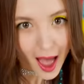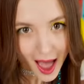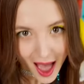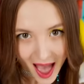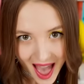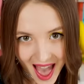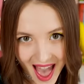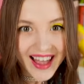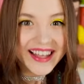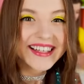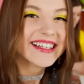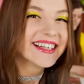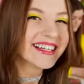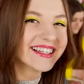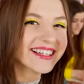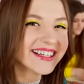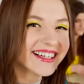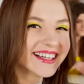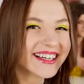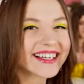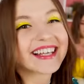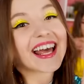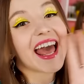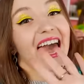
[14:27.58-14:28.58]
desk?
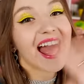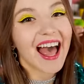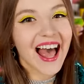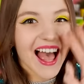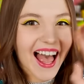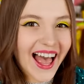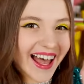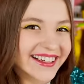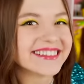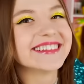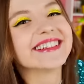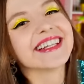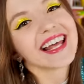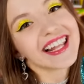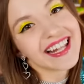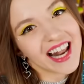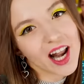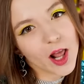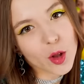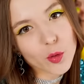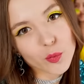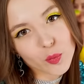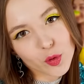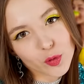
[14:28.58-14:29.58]
Dang!
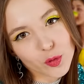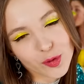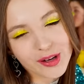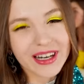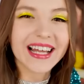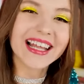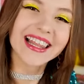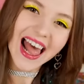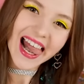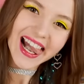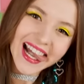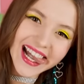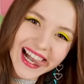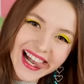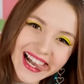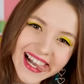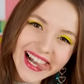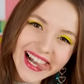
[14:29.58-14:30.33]
She's talking to our